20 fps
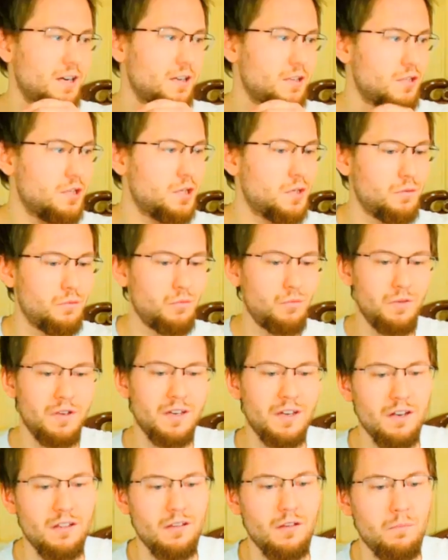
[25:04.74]

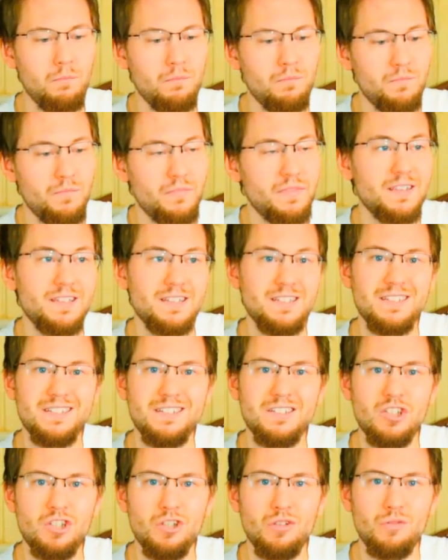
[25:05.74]
We're gonna
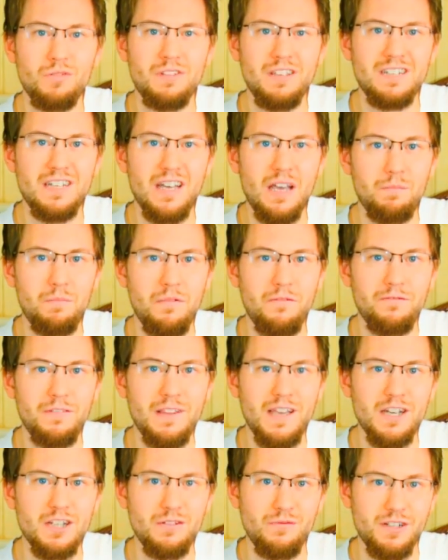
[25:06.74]
do the type of
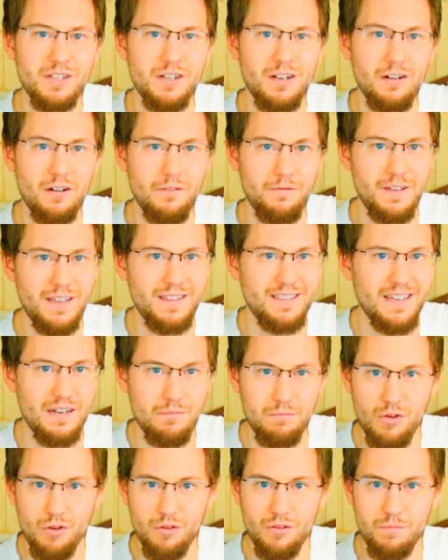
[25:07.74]
flash photography
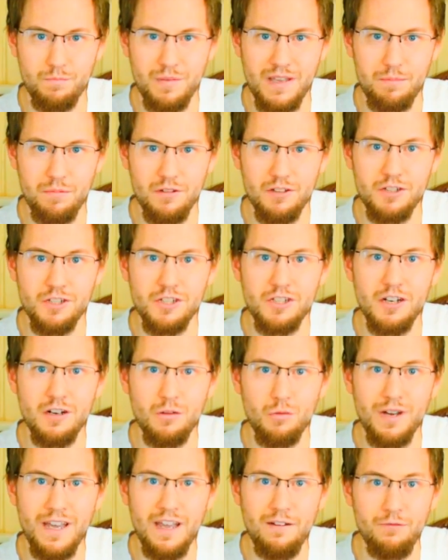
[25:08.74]
that most people shun
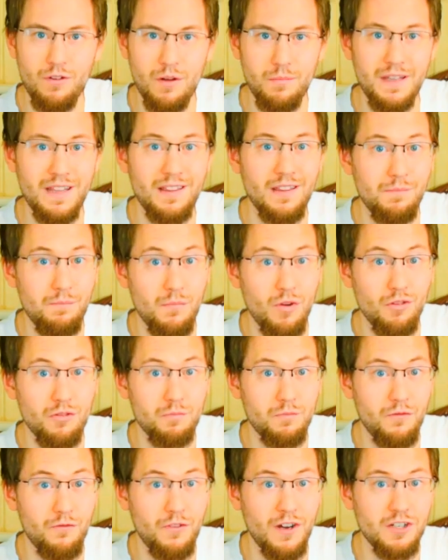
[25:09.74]
away from and that
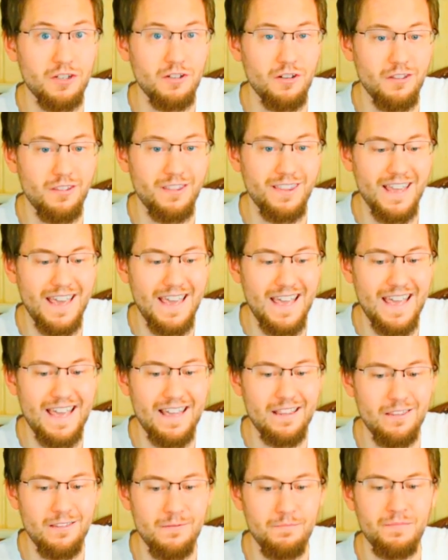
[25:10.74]
most professionals say
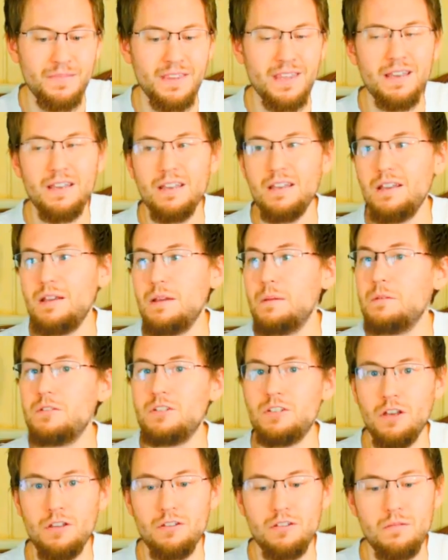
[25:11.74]
is
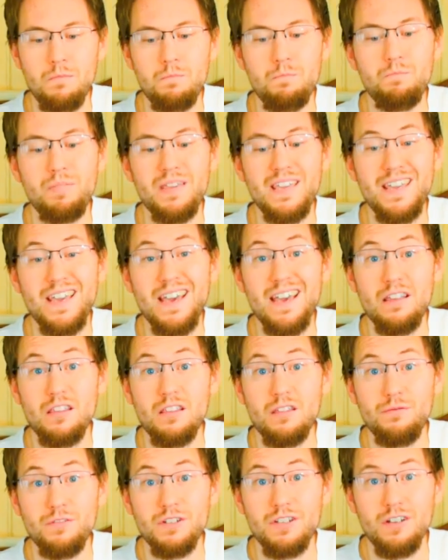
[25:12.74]
just
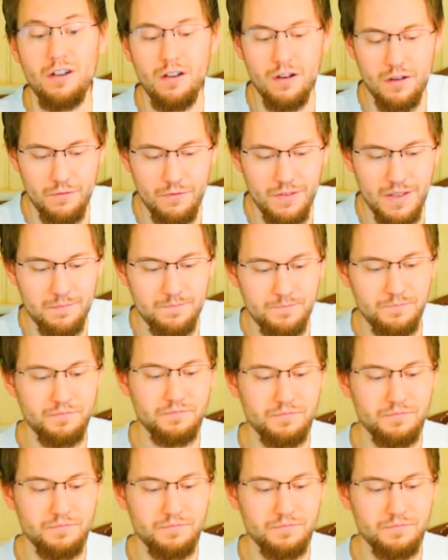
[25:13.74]
BS photography.